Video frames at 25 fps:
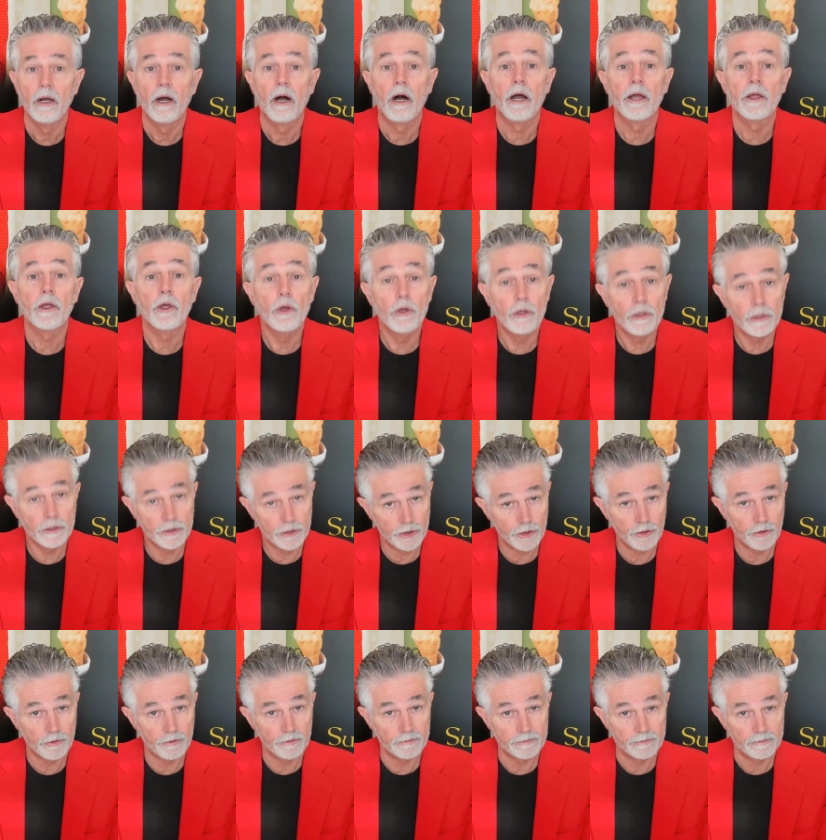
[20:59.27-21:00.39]
I urge
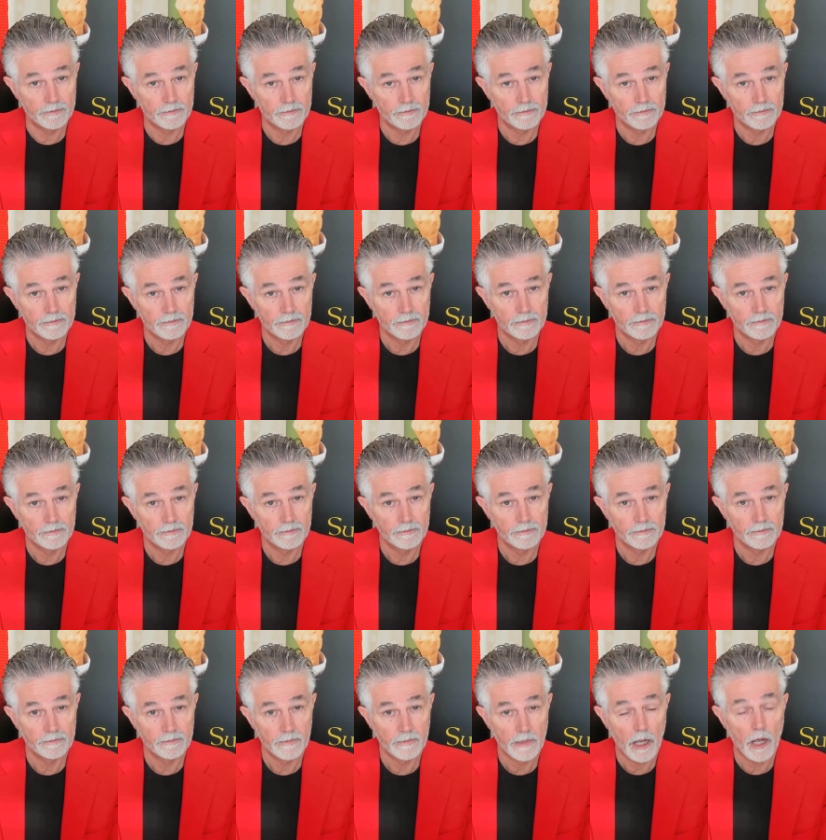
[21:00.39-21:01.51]
you,
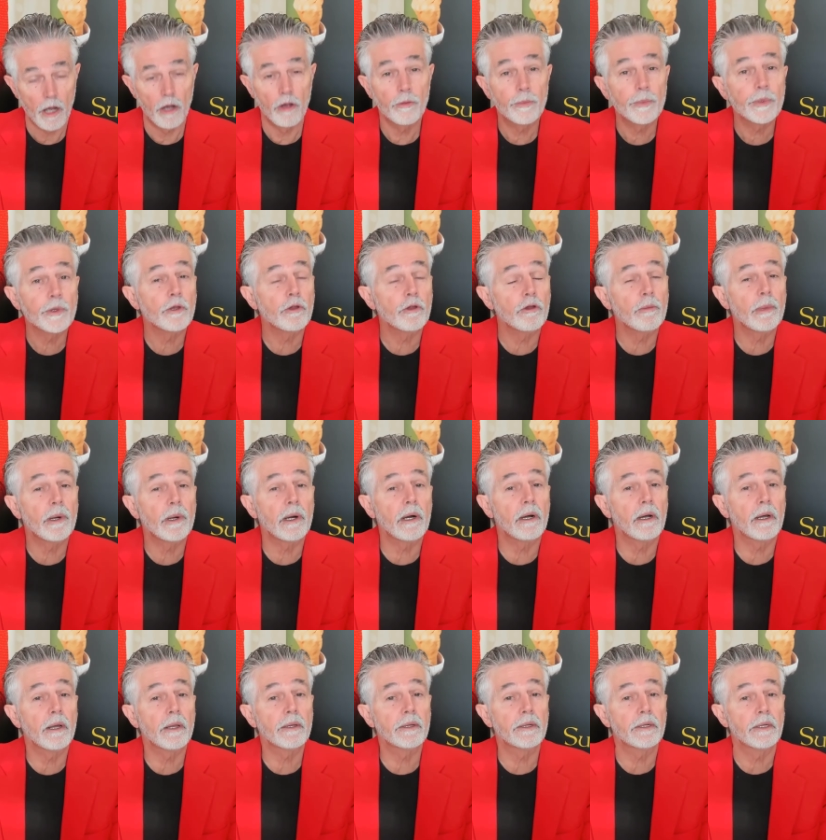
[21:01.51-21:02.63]
open your
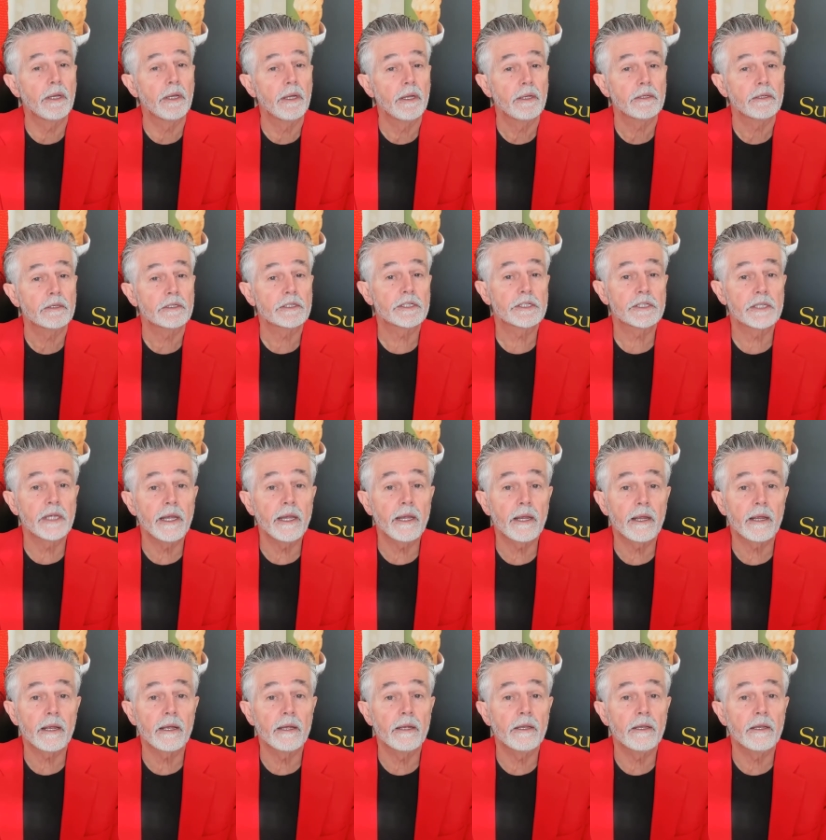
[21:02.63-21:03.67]
mind, seek